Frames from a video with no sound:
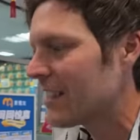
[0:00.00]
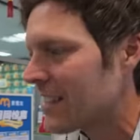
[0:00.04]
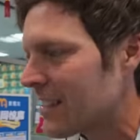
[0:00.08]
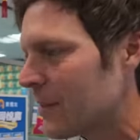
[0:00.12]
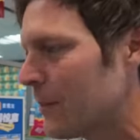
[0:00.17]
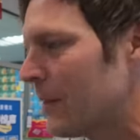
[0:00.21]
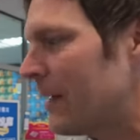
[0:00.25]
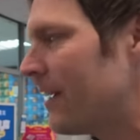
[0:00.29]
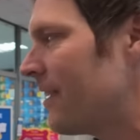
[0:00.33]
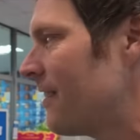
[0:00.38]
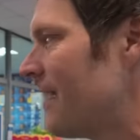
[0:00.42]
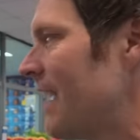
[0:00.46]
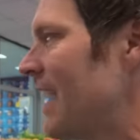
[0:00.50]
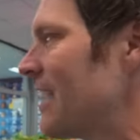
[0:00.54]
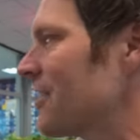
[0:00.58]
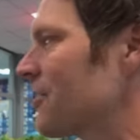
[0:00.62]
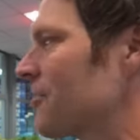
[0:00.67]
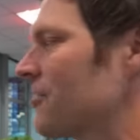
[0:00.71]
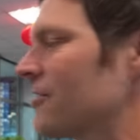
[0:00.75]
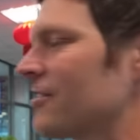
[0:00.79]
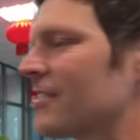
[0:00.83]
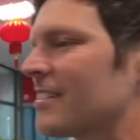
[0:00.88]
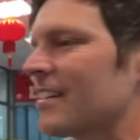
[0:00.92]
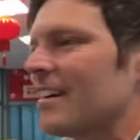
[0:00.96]
got some
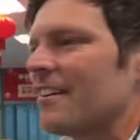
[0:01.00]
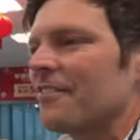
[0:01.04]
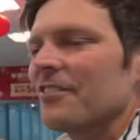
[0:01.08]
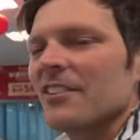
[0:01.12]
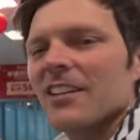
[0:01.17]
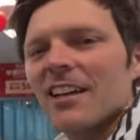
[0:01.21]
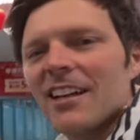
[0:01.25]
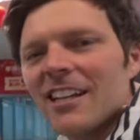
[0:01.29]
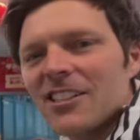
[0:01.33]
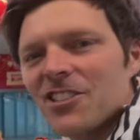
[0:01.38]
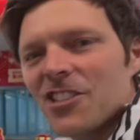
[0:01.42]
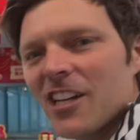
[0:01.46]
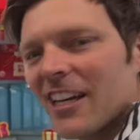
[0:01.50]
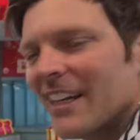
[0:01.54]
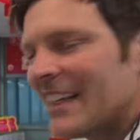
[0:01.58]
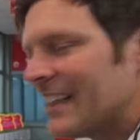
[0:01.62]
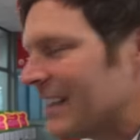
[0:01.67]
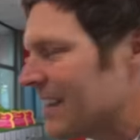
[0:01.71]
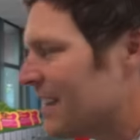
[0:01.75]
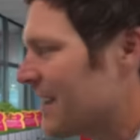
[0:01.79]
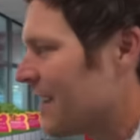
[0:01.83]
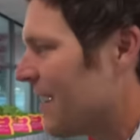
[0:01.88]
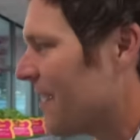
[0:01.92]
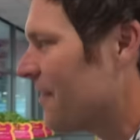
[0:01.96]
international stuff, a lot of
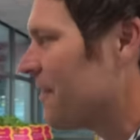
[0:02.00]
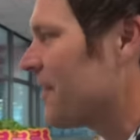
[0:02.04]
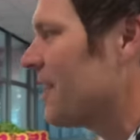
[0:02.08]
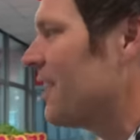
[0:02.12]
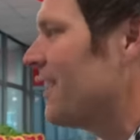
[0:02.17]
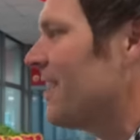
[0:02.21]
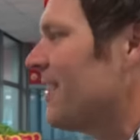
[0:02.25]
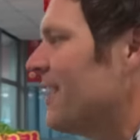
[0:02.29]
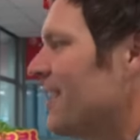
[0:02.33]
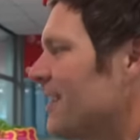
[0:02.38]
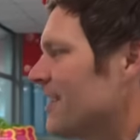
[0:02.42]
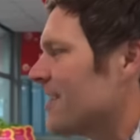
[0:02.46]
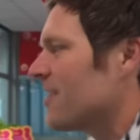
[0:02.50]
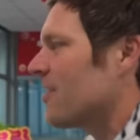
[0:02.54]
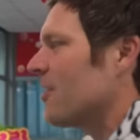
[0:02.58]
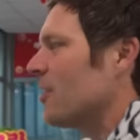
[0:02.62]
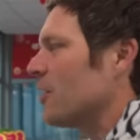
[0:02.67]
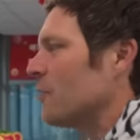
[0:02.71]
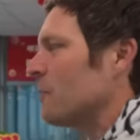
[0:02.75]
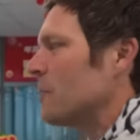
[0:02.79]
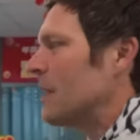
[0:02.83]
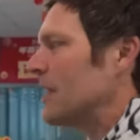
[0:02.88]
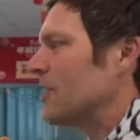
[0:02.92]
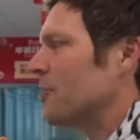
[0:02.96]
Chinese stuff. It's
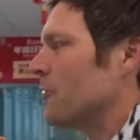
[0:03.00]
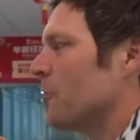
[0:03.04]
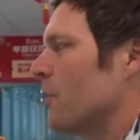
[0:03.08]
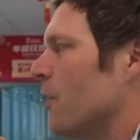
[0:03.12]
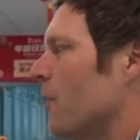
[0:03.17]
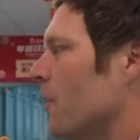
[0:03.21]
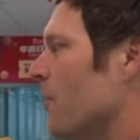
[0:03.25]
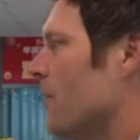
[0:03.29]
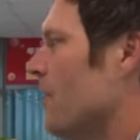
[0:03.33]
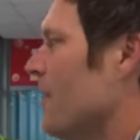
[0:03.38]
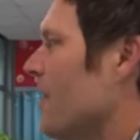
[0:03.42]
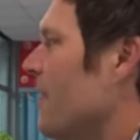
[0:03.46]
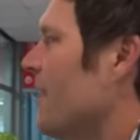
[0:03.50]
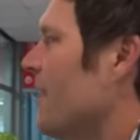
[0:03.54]
called Metro.